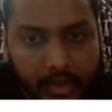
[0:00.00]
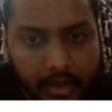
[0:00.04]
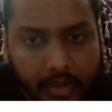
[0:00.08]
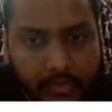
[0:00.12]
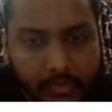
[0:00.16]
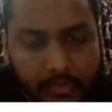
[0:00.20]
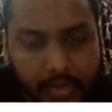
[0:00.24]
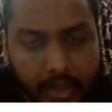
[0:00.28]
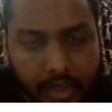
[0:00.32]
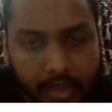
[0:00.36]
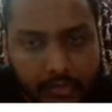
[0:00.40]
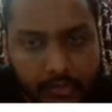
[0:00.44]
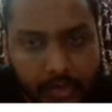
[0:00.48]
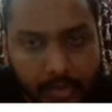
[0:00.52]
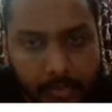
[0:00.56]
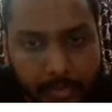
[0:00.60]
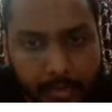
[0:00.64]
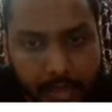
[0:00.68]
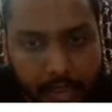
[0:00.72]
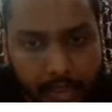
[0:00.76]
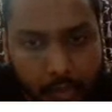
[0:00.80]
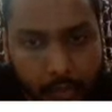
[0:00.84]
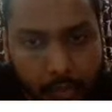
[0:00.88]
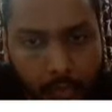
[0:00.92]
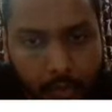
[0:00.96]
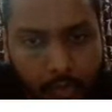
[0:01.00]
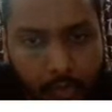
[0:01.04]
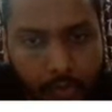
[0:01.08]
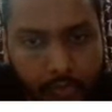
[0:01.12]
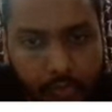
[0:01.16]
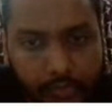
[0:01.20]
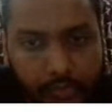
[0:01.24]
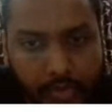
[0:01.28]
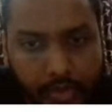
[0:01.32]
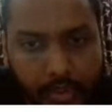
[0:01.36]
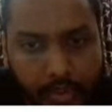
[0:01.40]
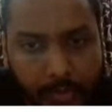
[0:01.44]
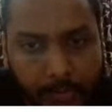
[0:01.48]
and that will be equal to
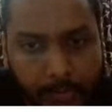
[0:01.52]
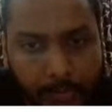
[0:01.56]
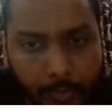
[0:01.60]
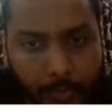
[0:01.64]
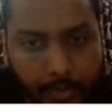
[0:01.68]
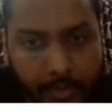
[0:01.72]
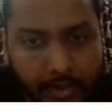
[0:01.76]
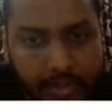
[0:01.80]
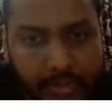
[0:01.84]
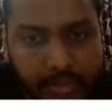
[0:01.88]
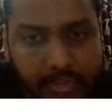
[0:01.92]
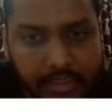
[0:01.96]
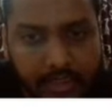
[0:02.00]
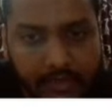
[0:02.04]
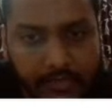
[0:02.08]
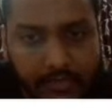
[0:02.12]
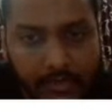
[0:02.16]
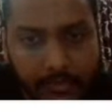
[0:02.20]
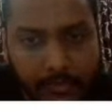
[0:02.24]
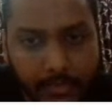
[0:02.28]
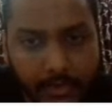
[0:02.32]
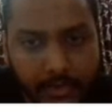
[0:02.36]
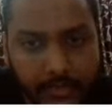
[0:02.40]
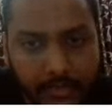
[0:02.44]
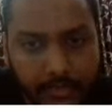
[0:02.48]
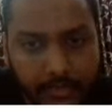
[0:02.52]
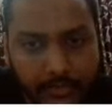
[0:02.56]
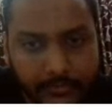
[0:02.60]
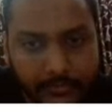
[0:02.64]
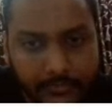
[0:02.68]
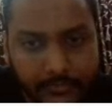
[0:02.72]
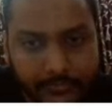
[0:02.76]
3.7 meter.